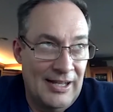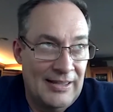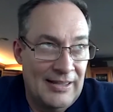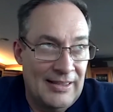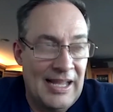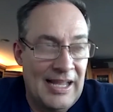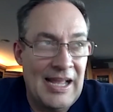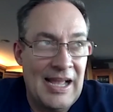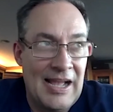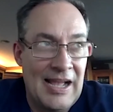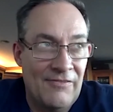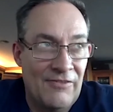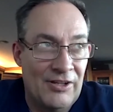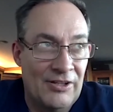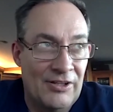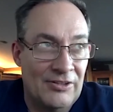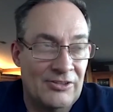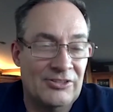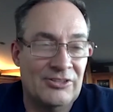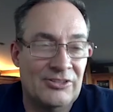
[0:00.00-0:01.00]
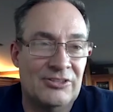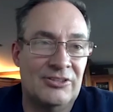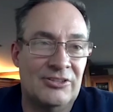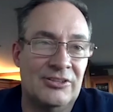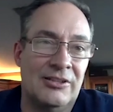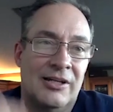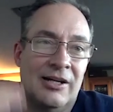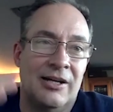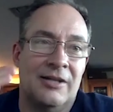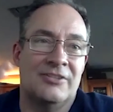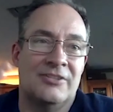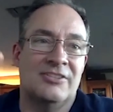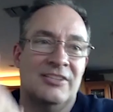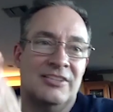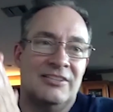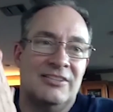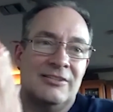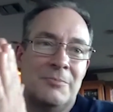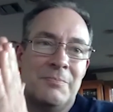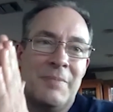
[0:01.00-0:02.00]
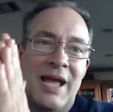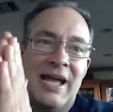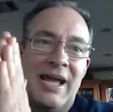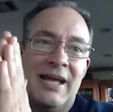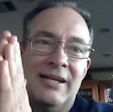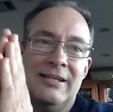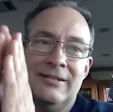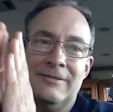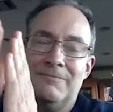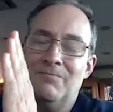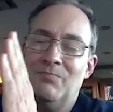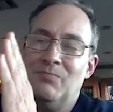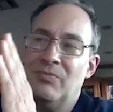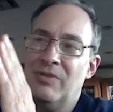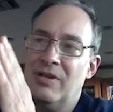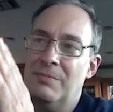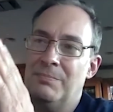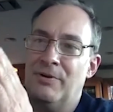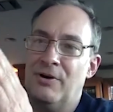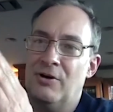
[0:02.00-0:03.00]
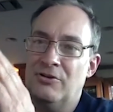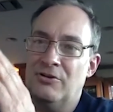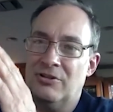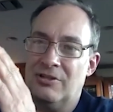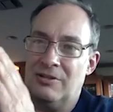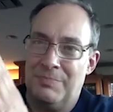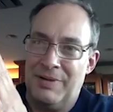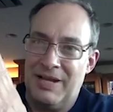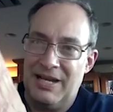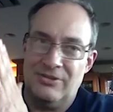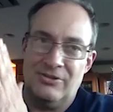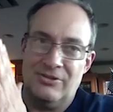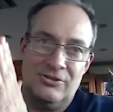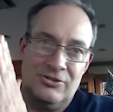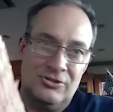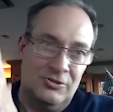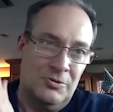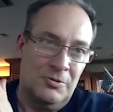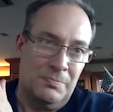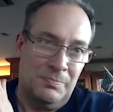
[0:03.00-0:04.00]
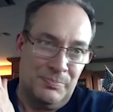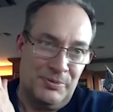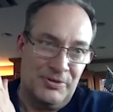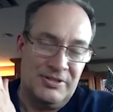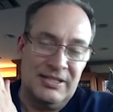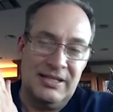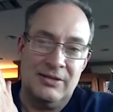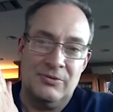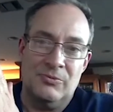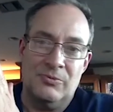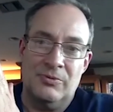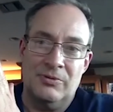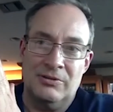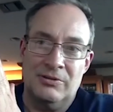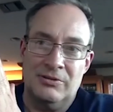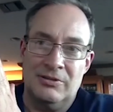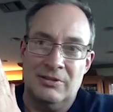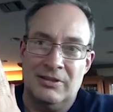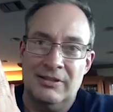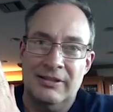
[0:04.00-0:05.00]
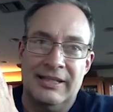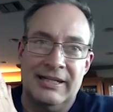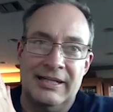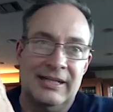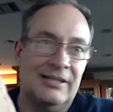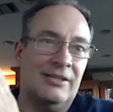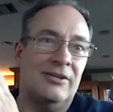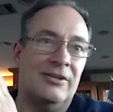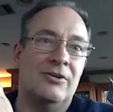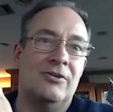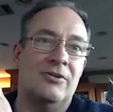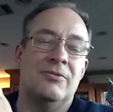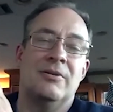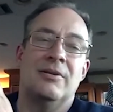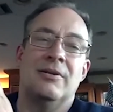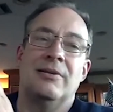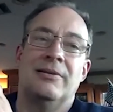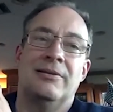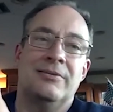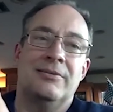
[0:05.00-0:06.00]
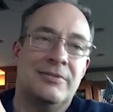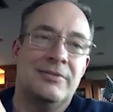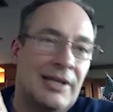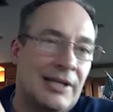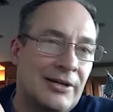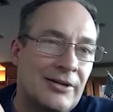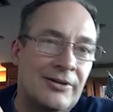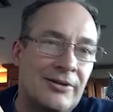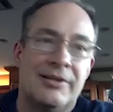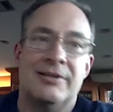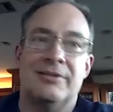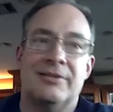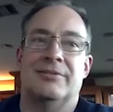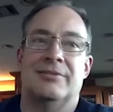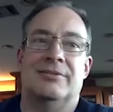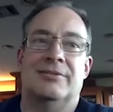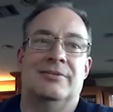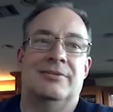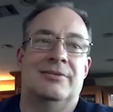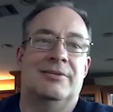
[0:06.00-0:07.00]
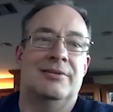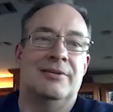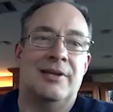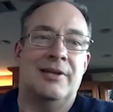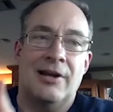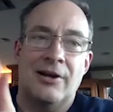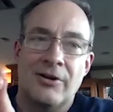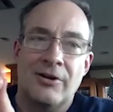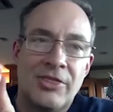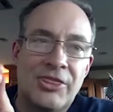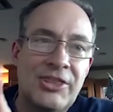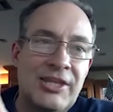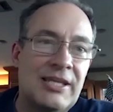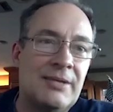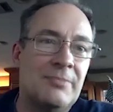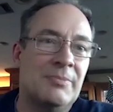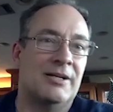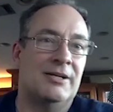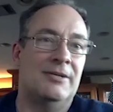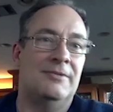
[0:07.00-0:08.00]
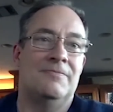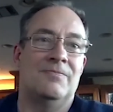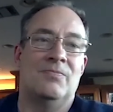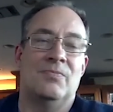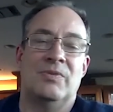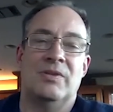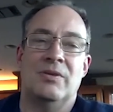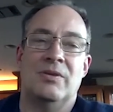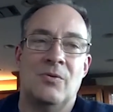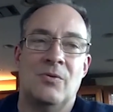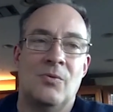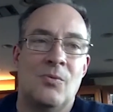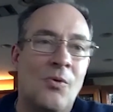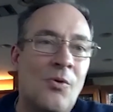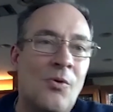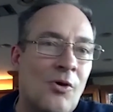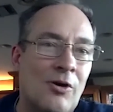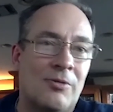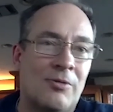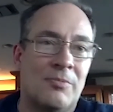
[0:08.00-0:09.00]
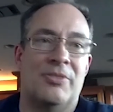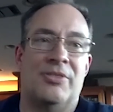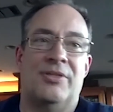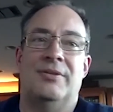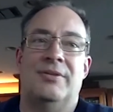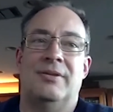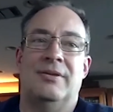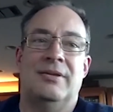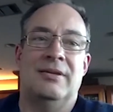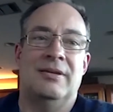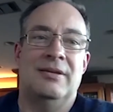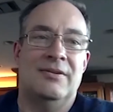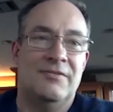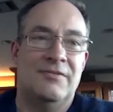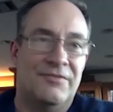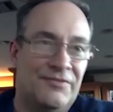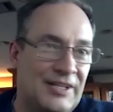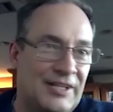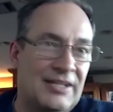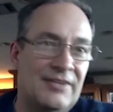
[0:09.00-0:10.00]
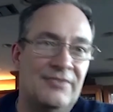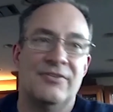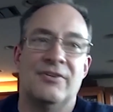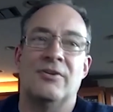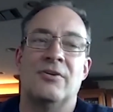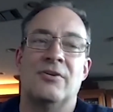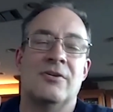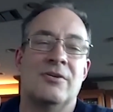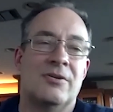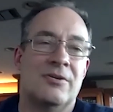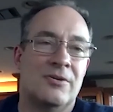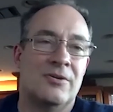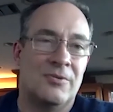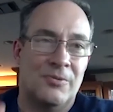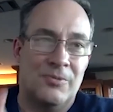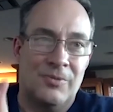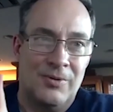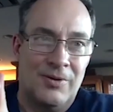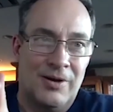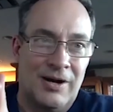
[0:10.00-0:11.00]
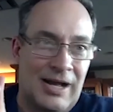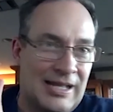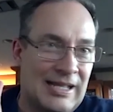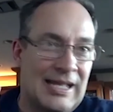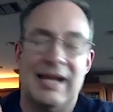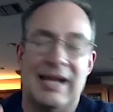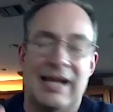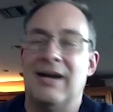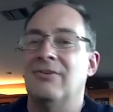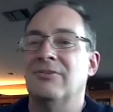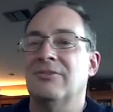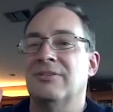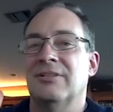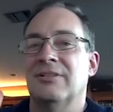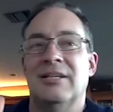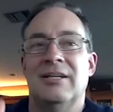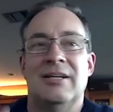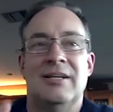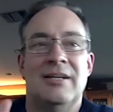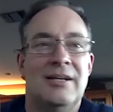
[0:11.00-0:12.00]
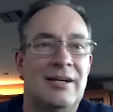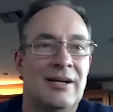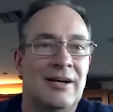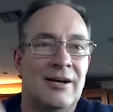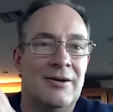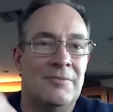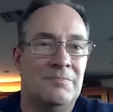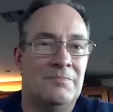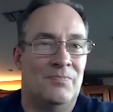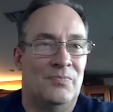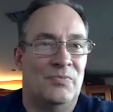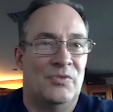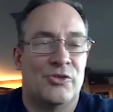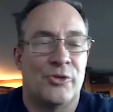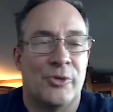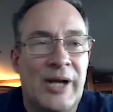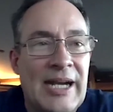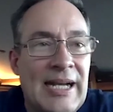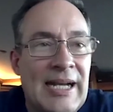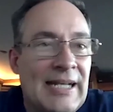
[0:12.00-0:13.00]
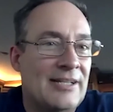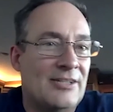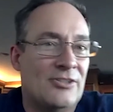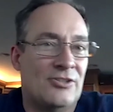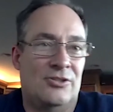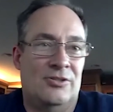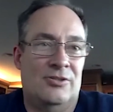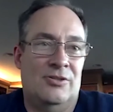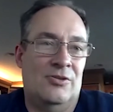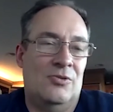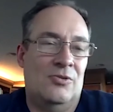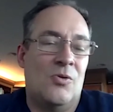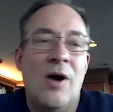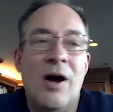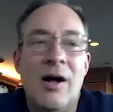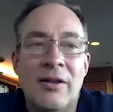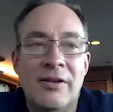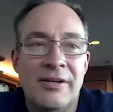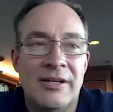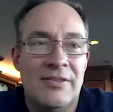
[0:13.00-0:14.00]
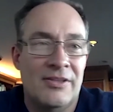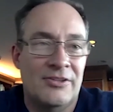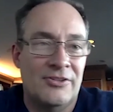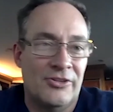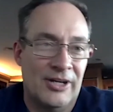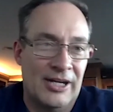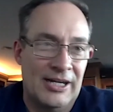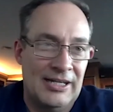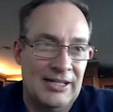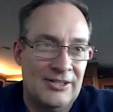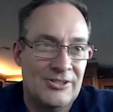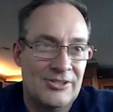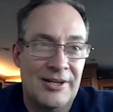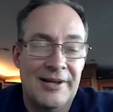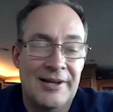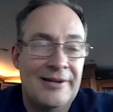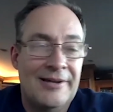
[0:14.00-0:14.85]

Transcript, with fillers: they have a, a systematic approach to patients who present to clinic, you know, tenderness, erythema, warmth, fever, lie count, um, drainage, the quality of the drainage.